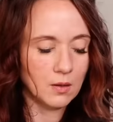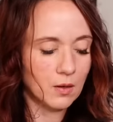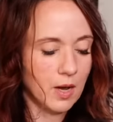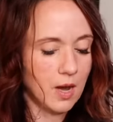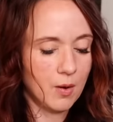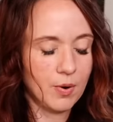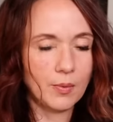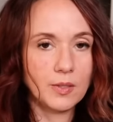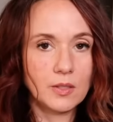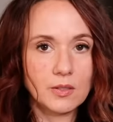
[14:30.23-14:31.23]
Okay, I'll
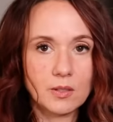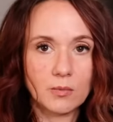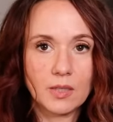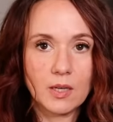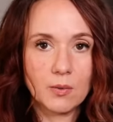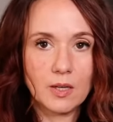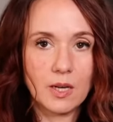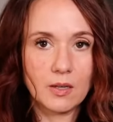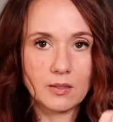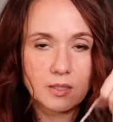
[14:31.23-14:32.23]
probably use some liquid
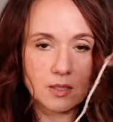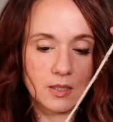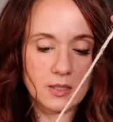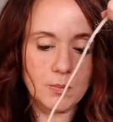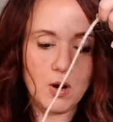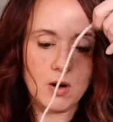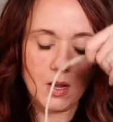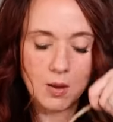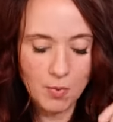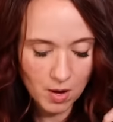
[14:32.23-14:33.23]
nails because this part
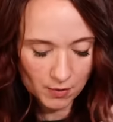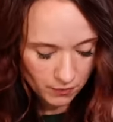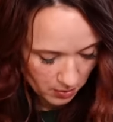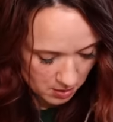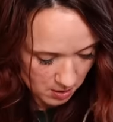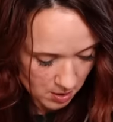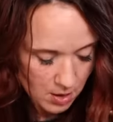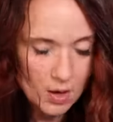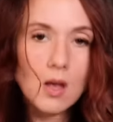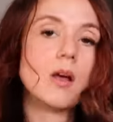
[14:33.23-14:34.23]
came off,
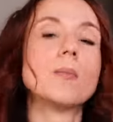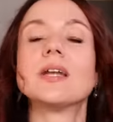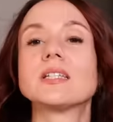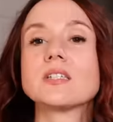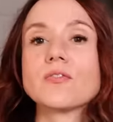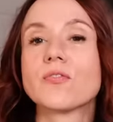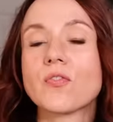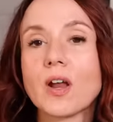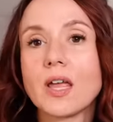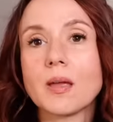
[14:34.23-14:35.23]
but it's a
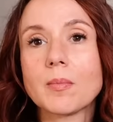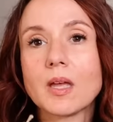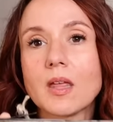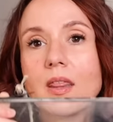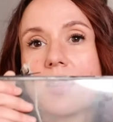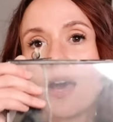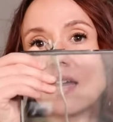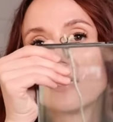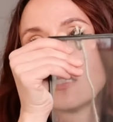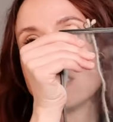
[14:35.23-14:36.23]
frame
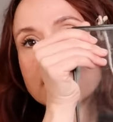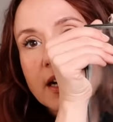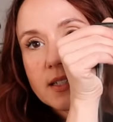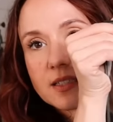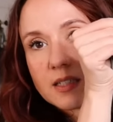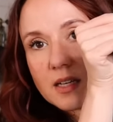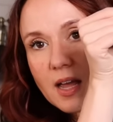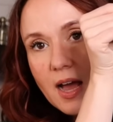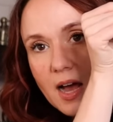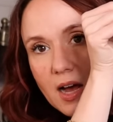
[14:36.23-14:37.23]
that
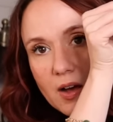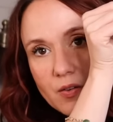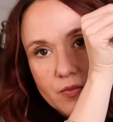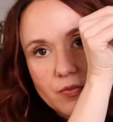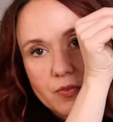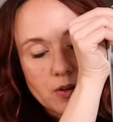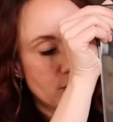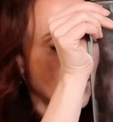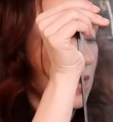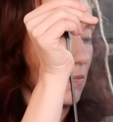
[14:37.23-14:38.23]
doesn't have a
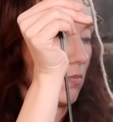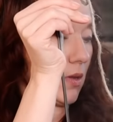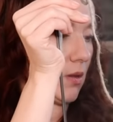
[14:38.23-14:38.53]
frame.